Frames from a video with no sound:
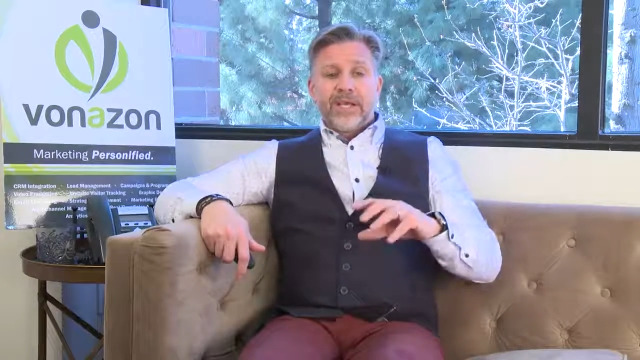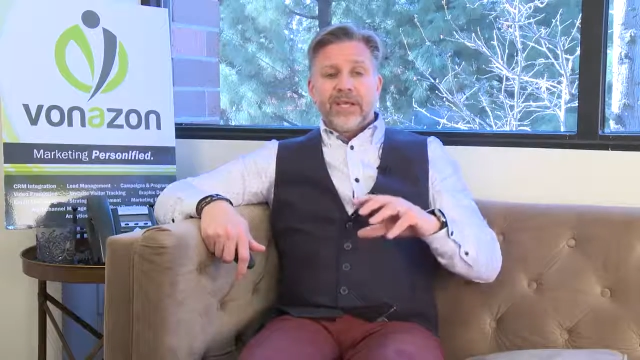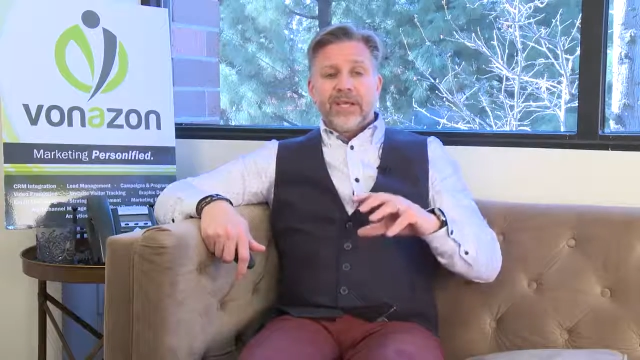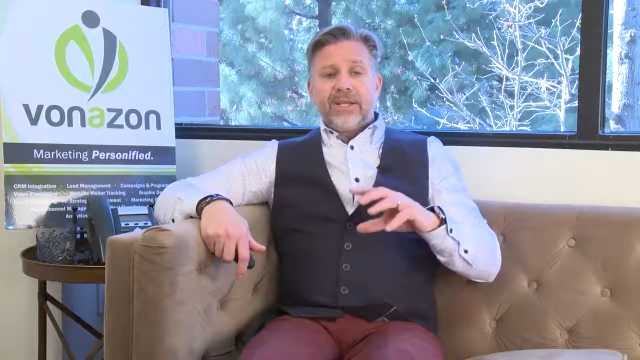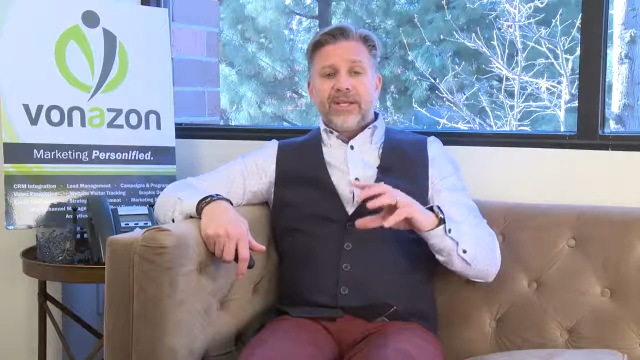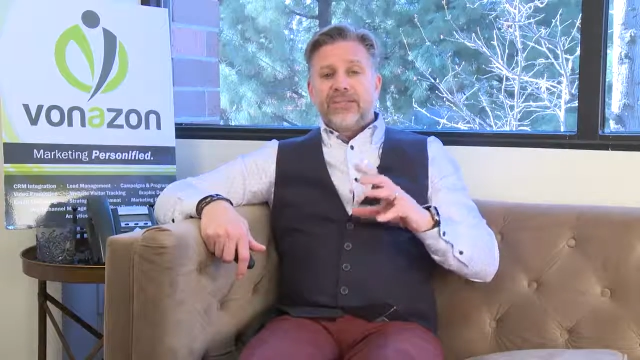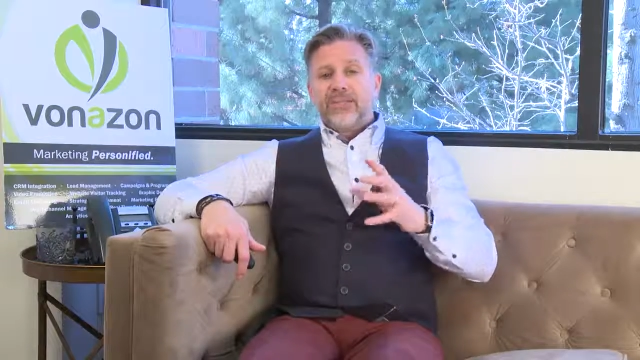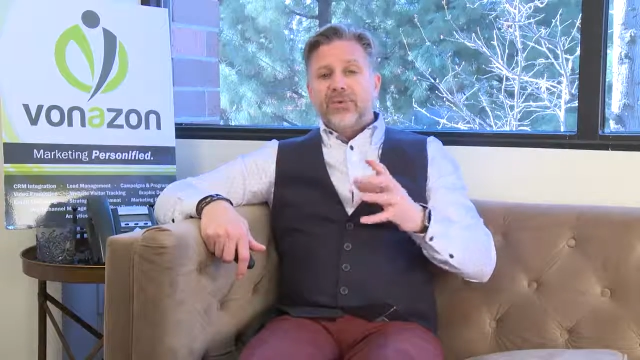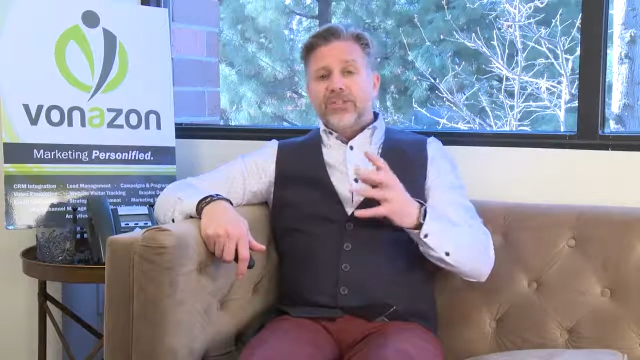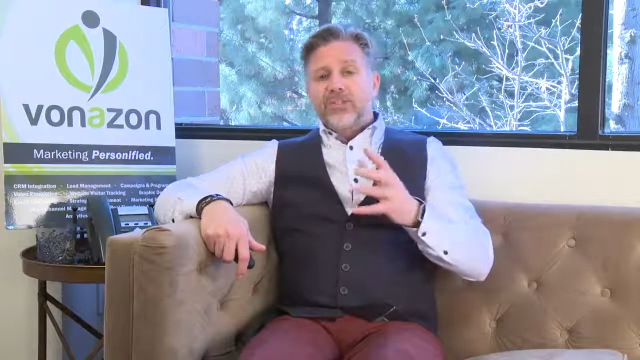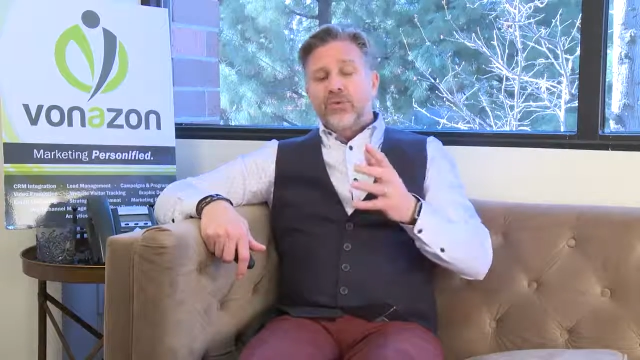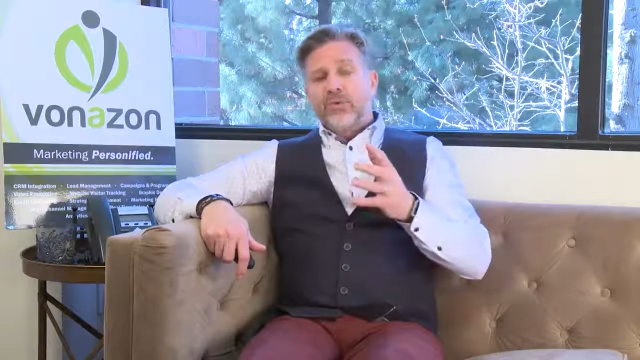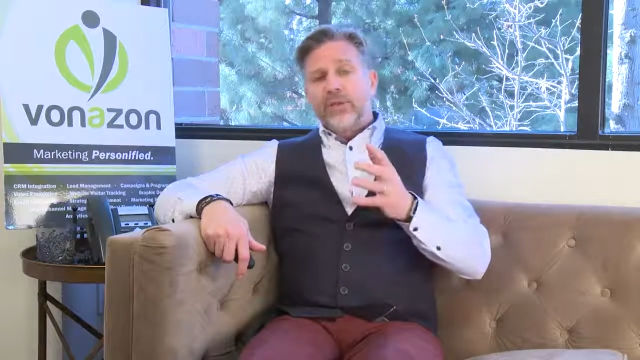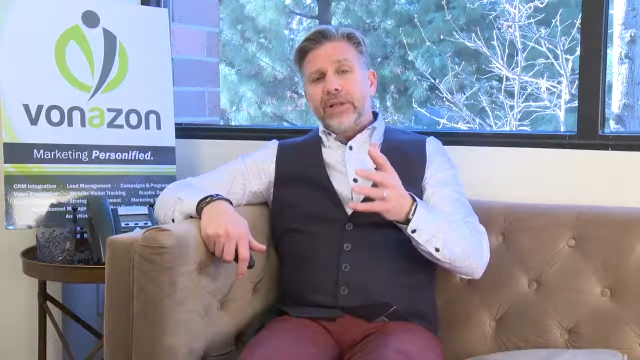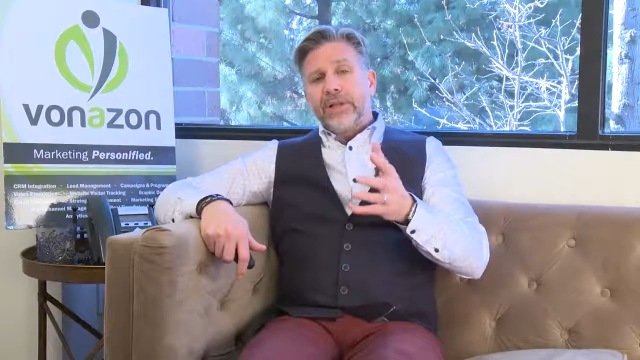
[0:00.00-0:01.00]
It is used
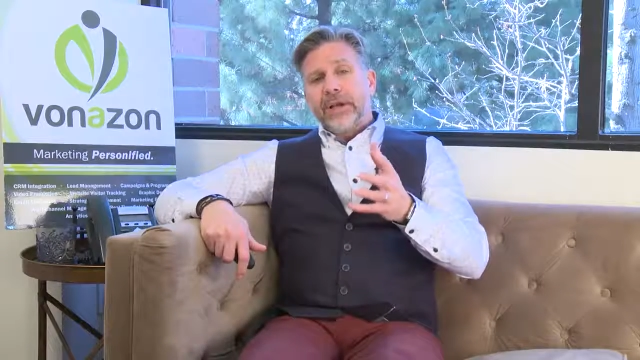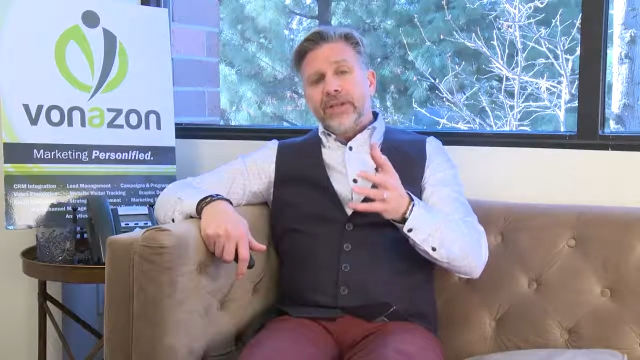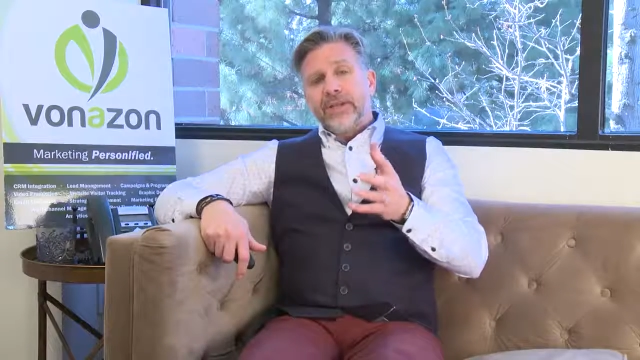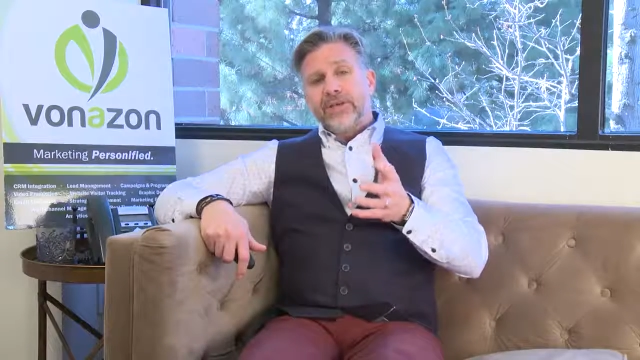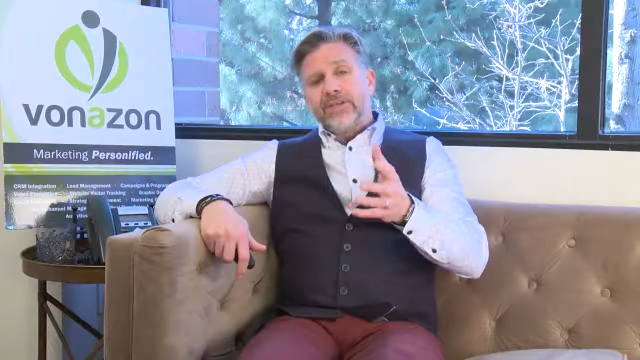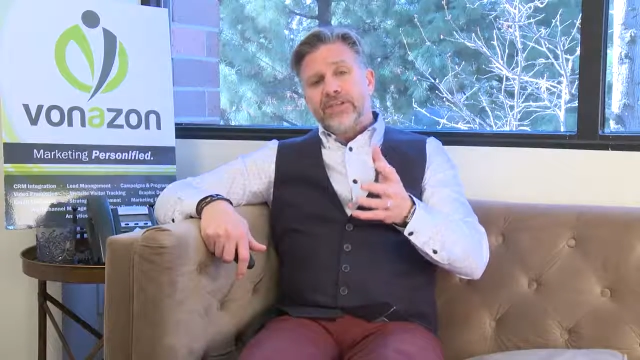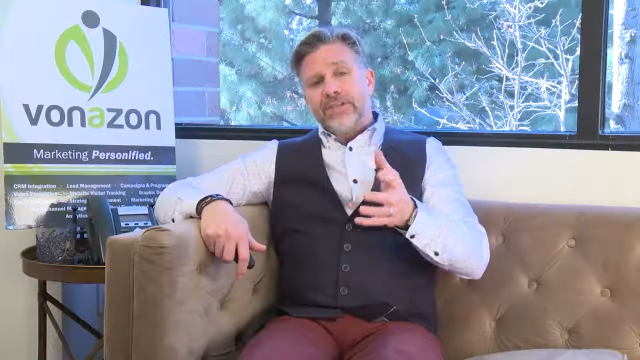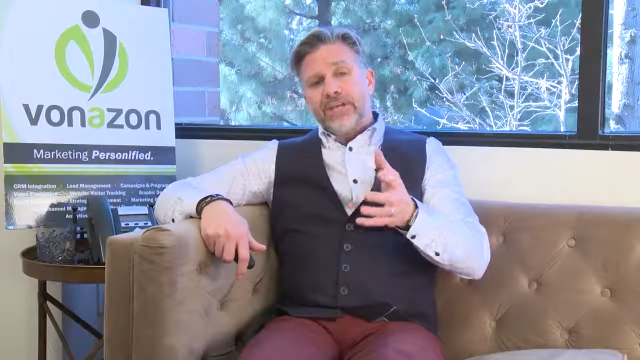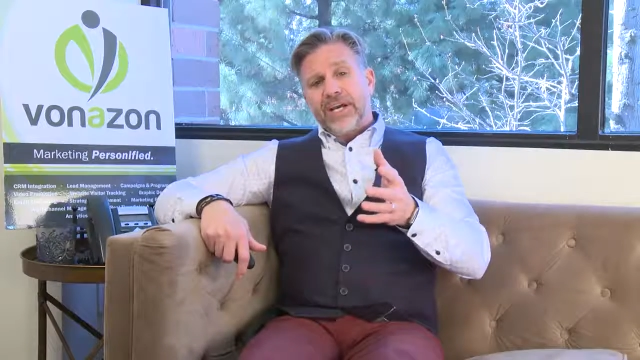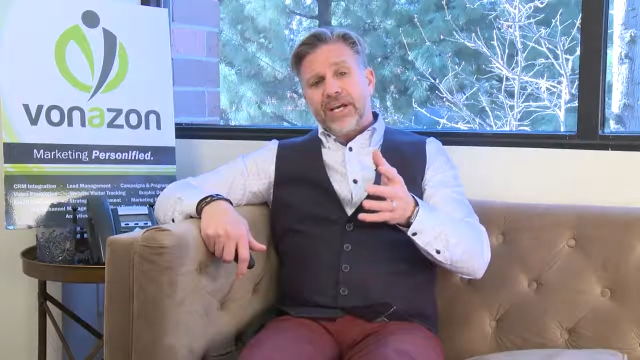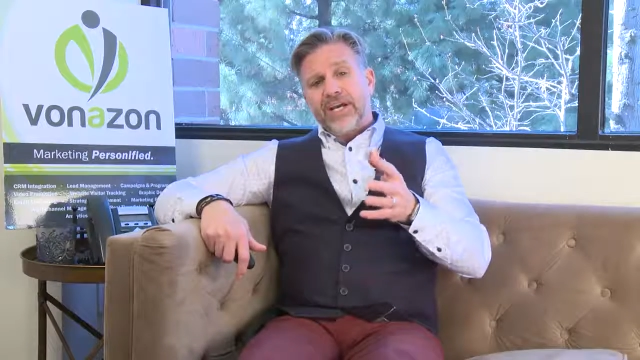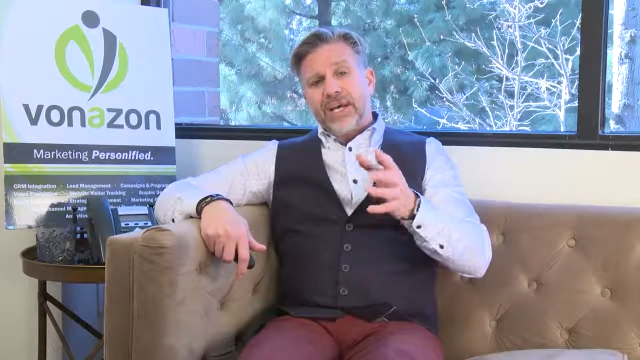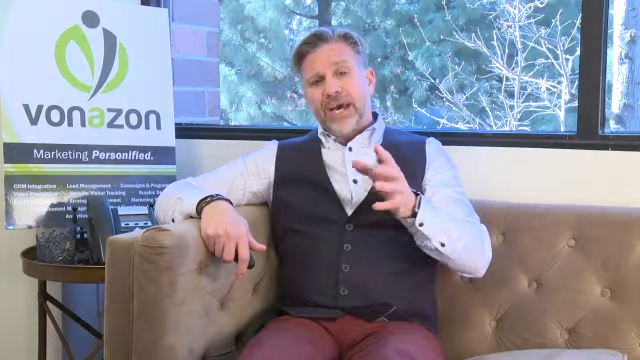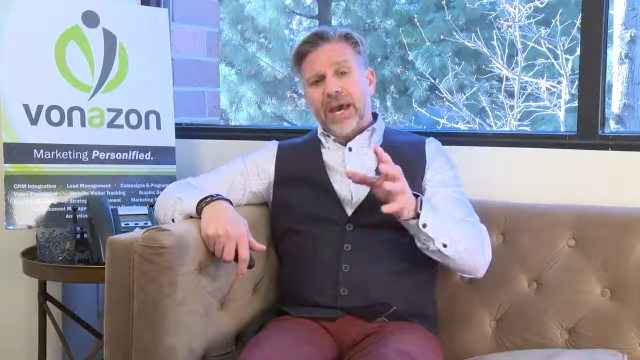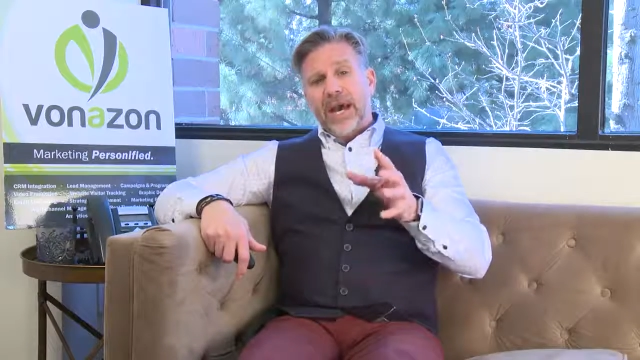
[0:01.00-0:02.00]
to really
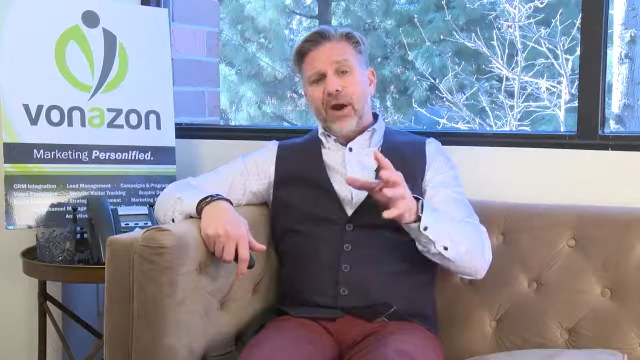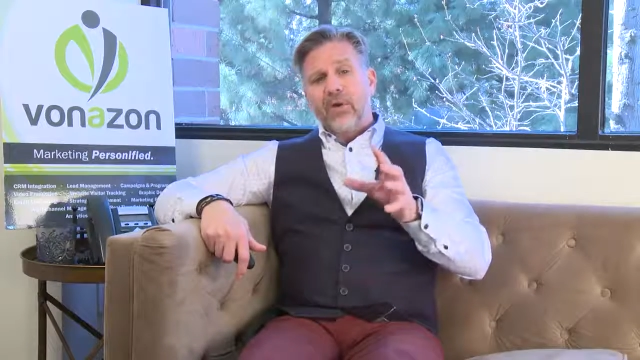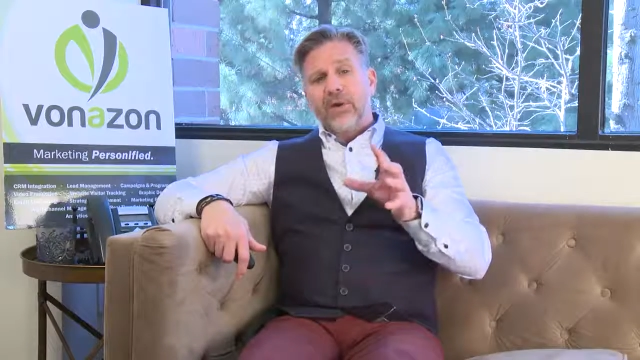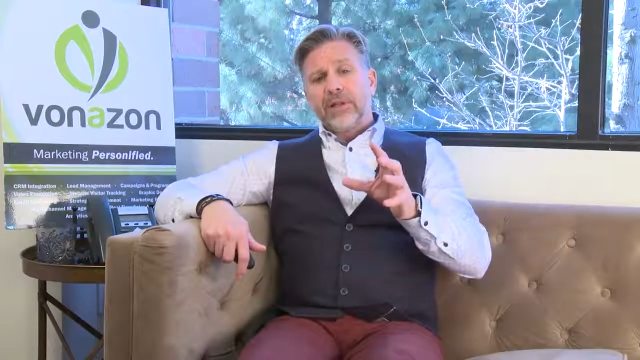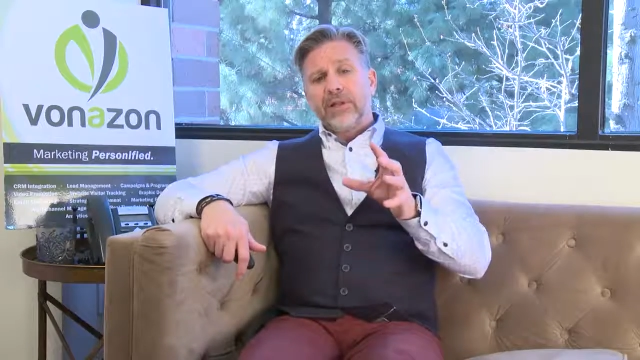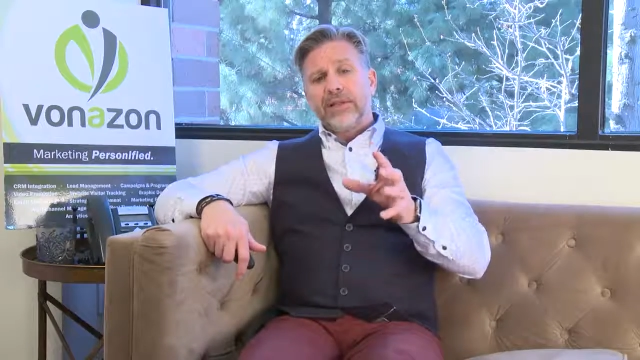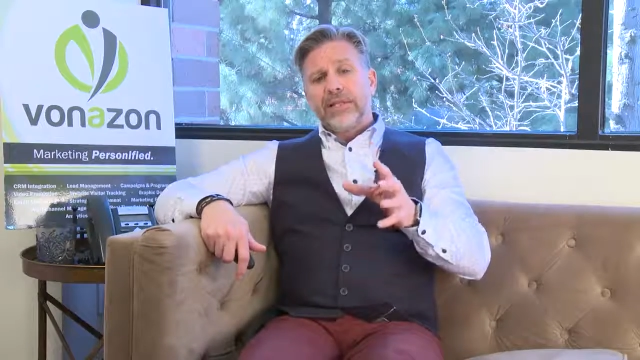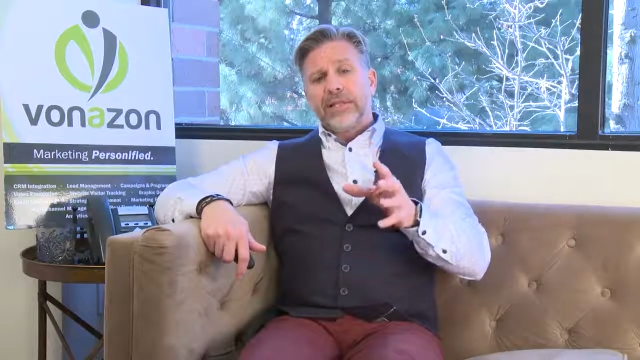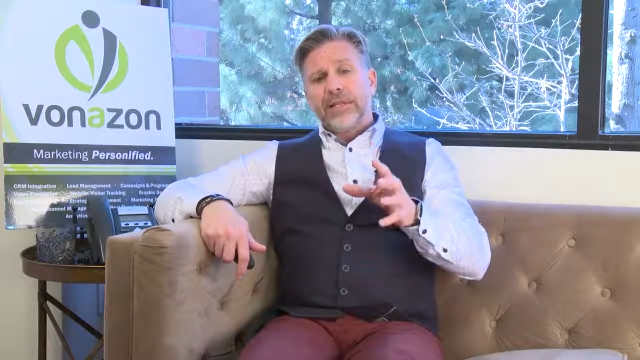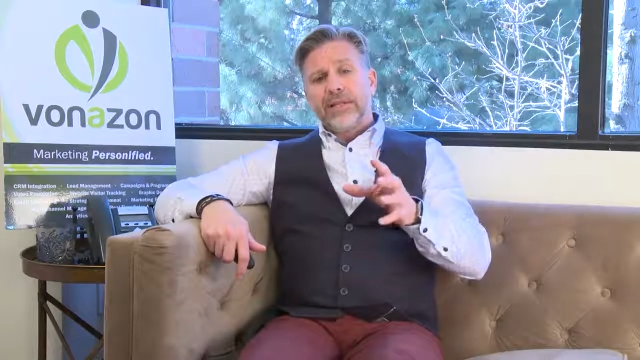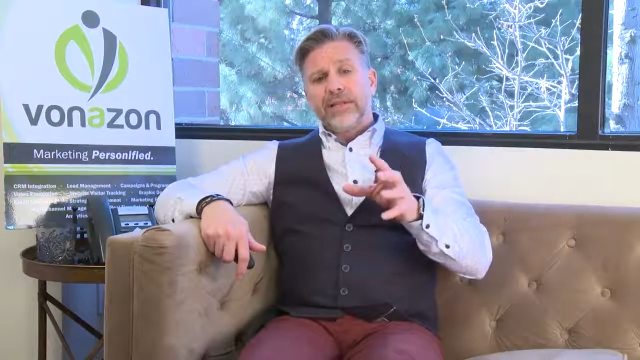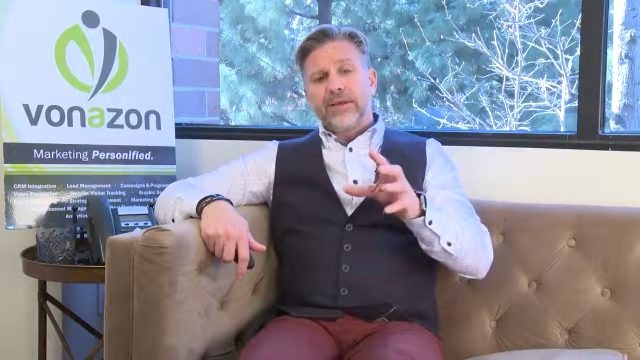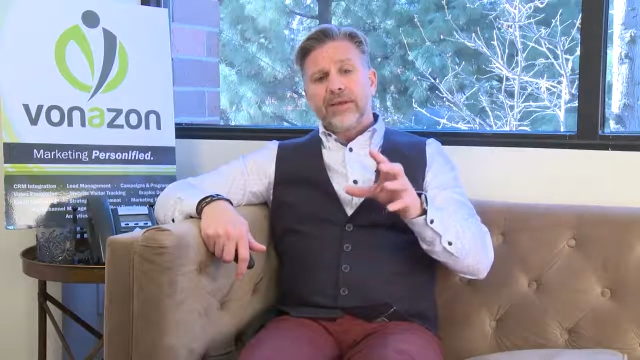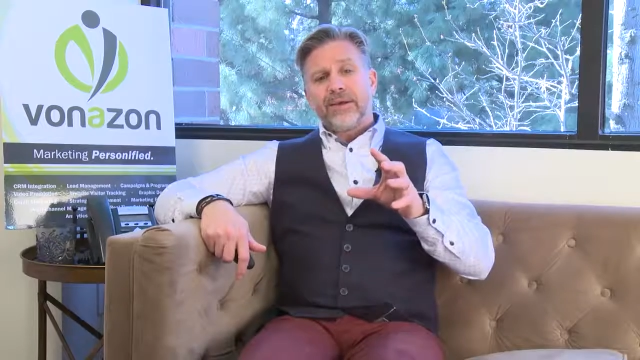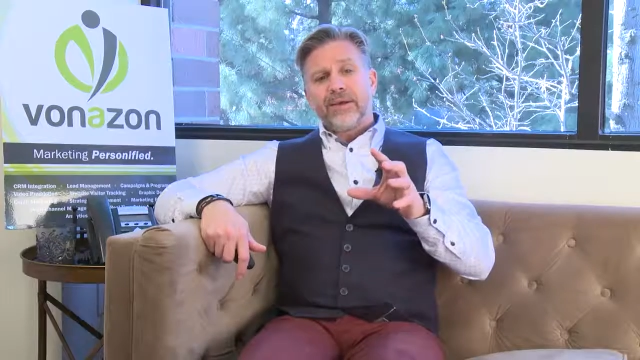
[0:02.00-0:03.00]
understand how a
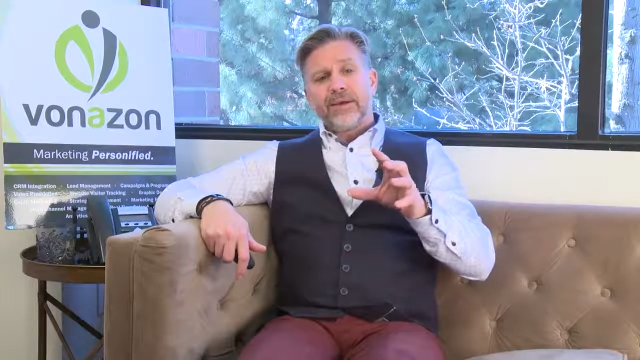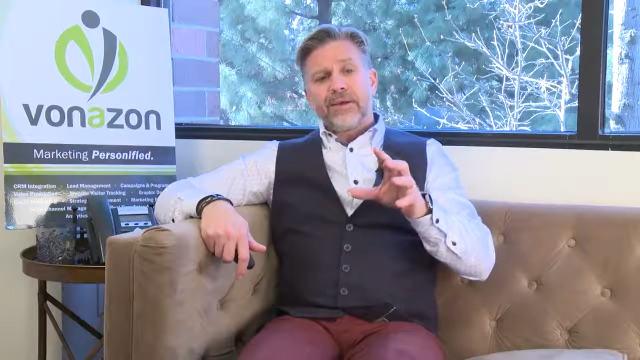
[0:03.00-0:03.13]
lead